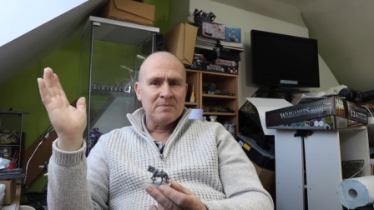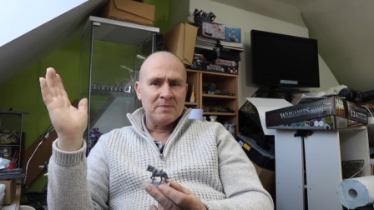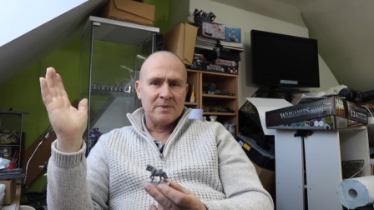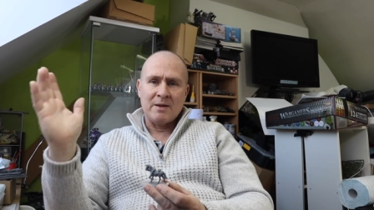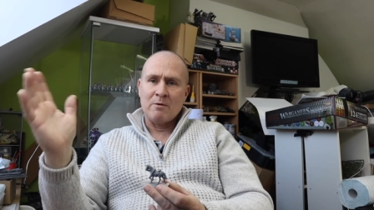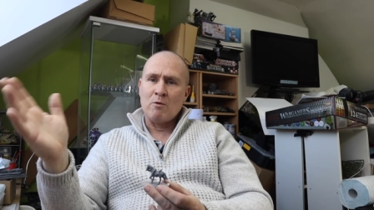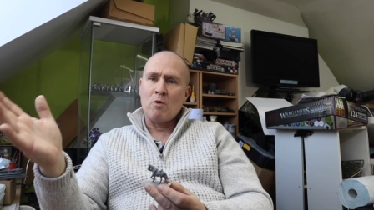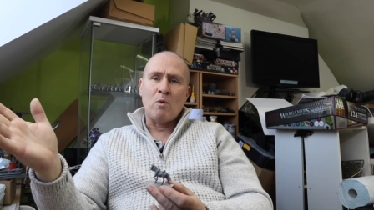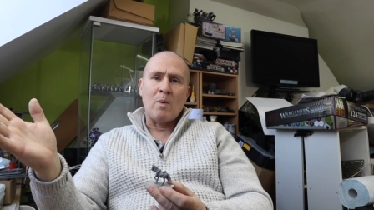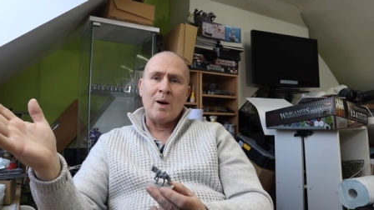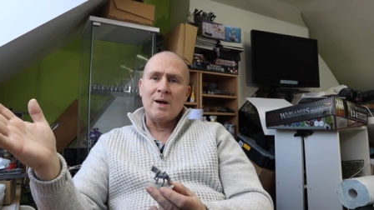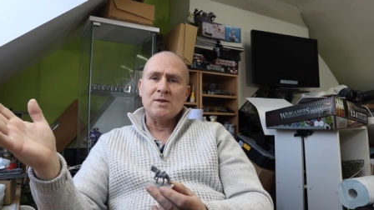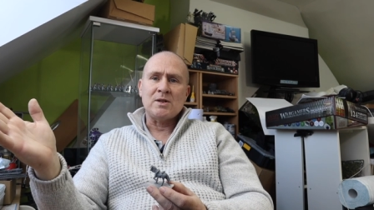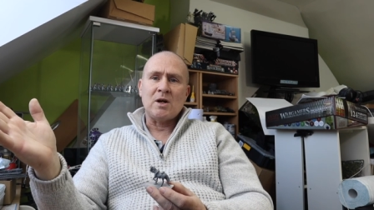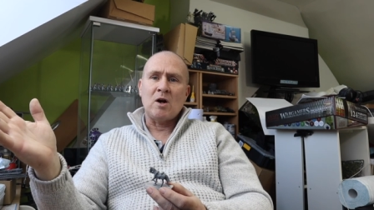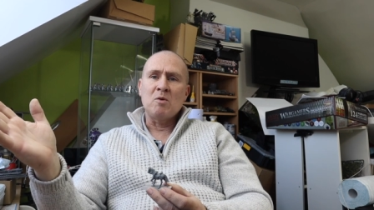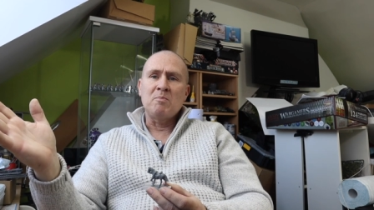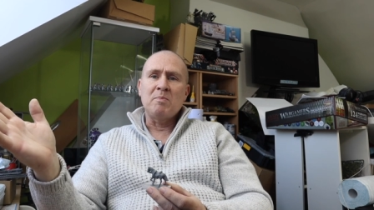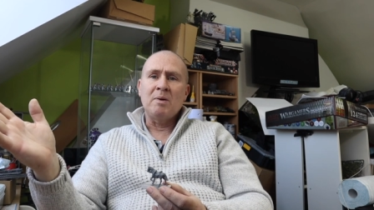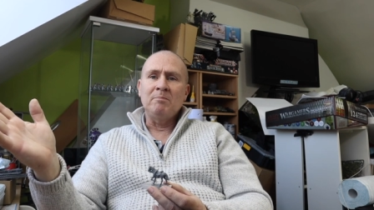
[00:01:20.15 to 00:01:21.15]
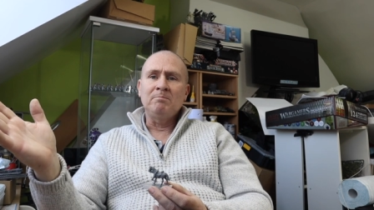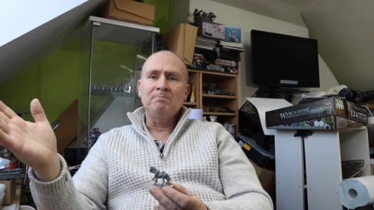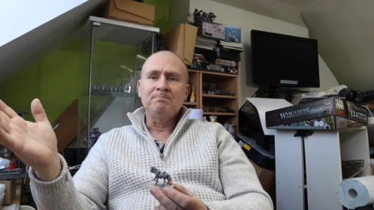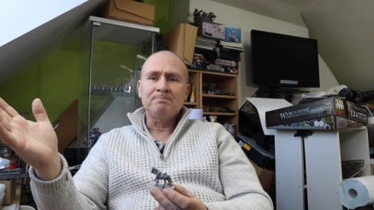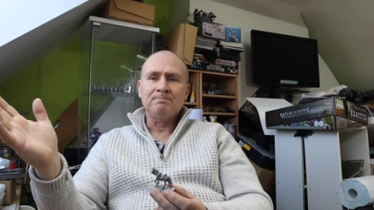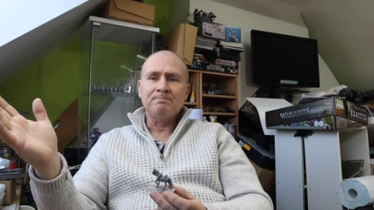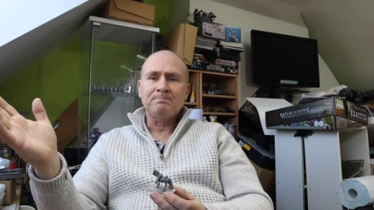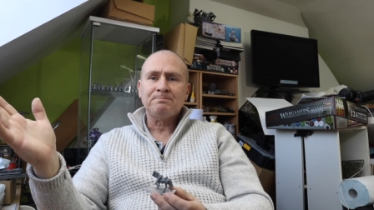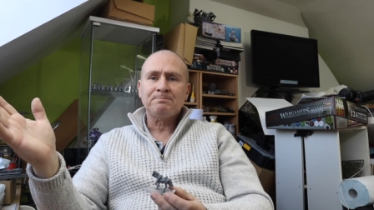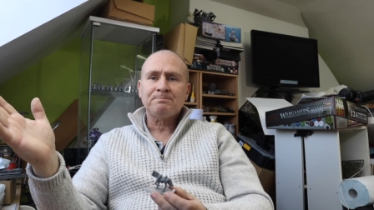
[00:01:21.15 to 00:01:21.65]
they're always open.
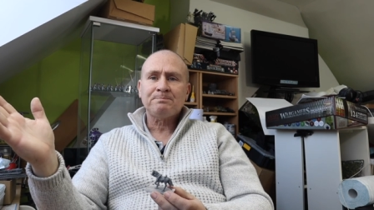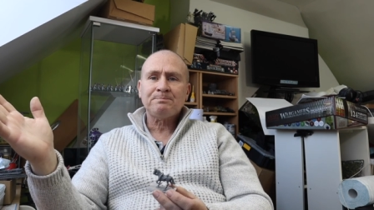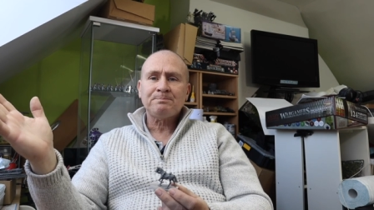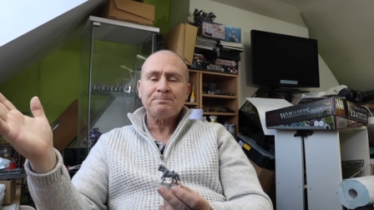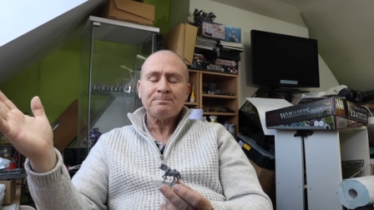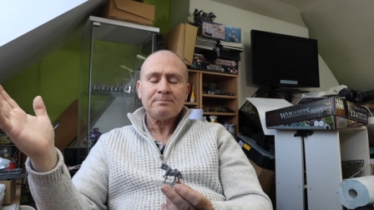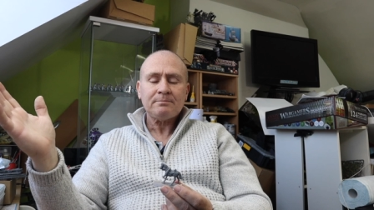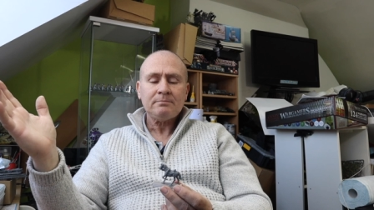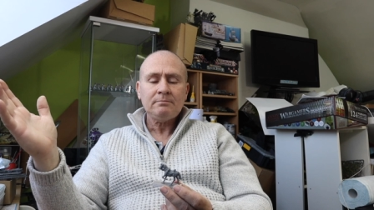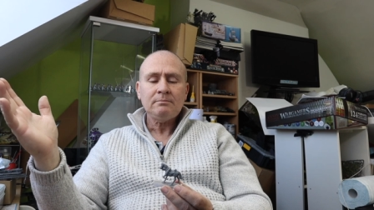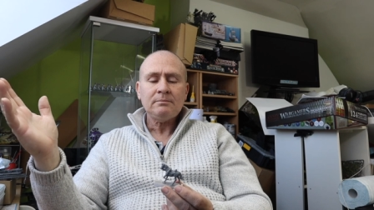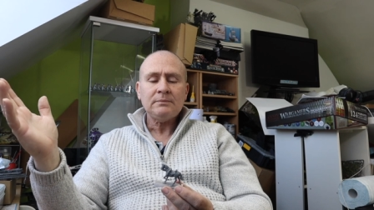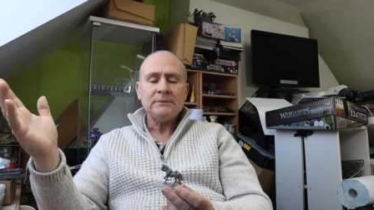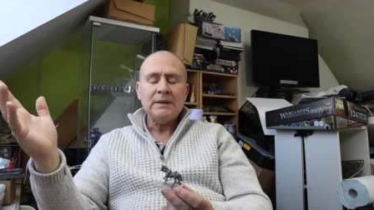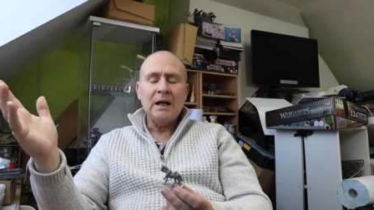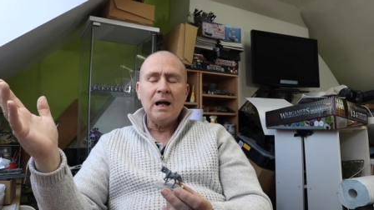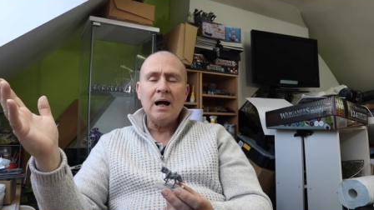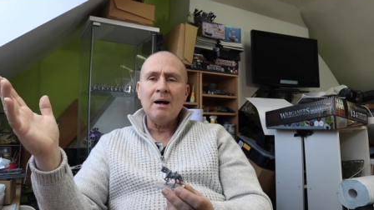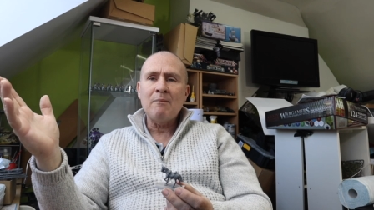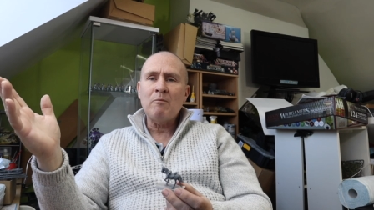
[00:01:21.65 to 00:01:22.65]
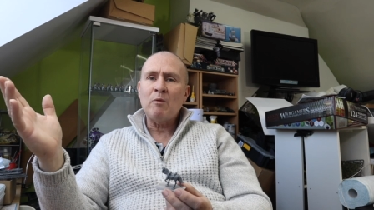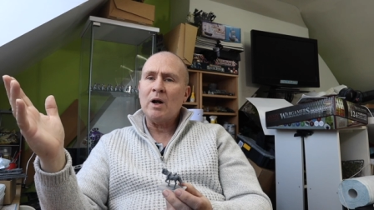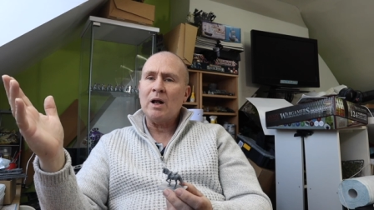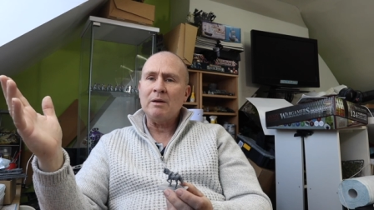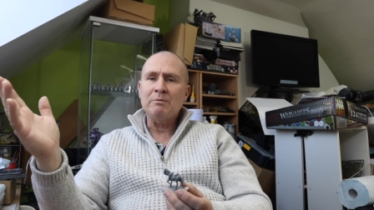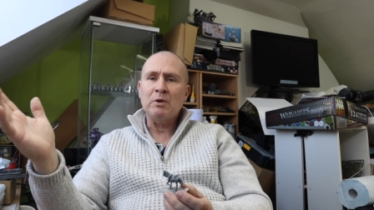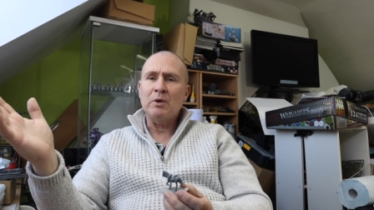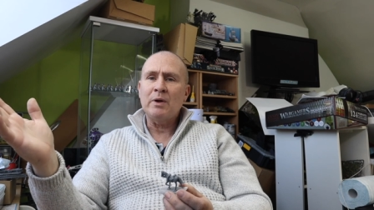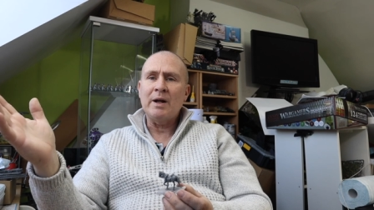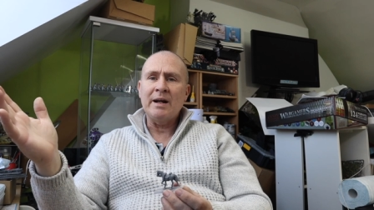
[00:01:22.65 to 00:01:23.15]
Um, when
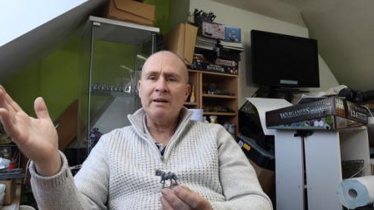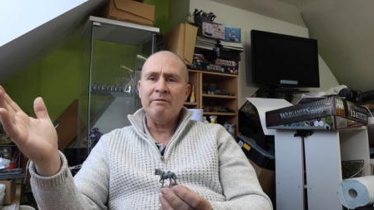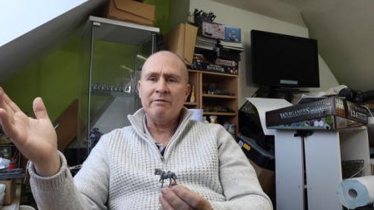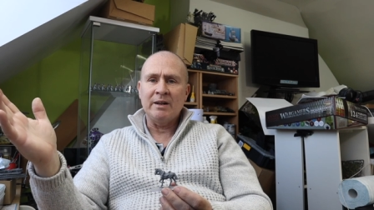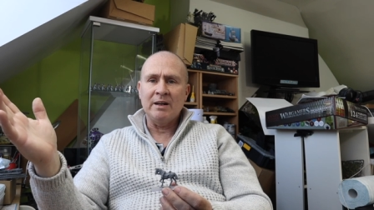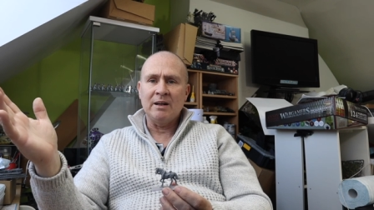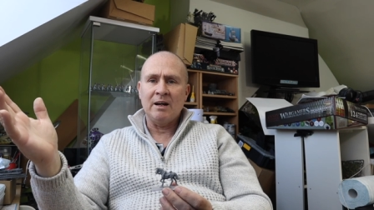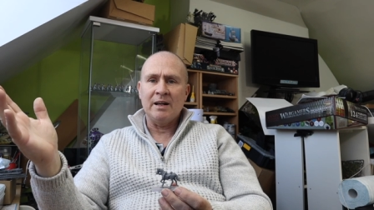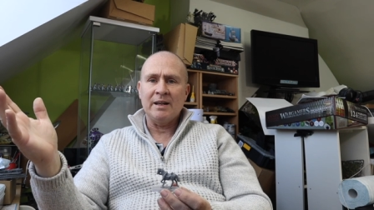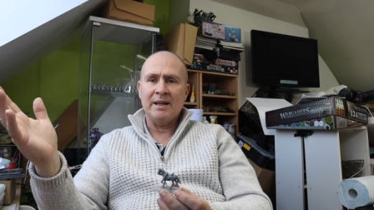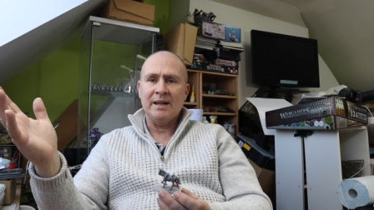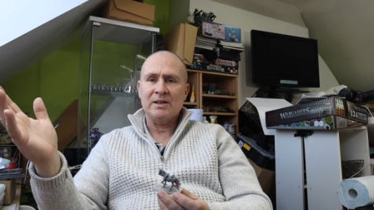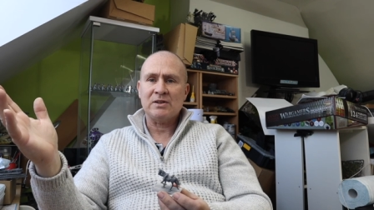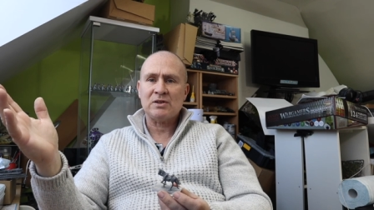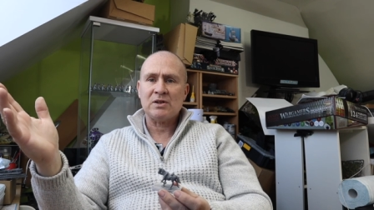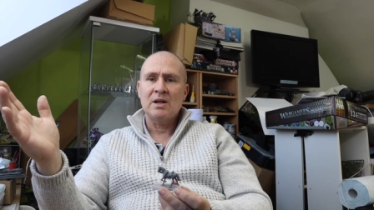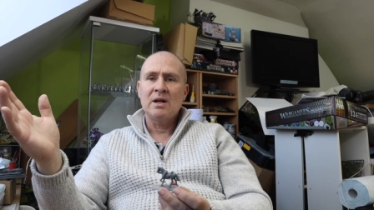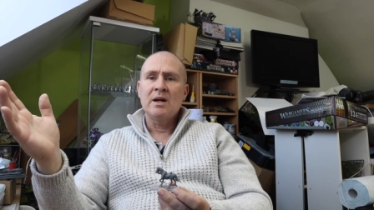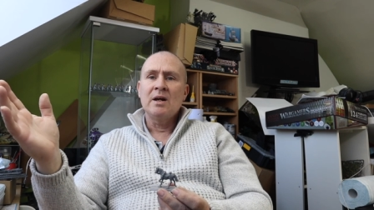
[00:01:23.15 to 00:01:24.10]
I'm doing anything like this.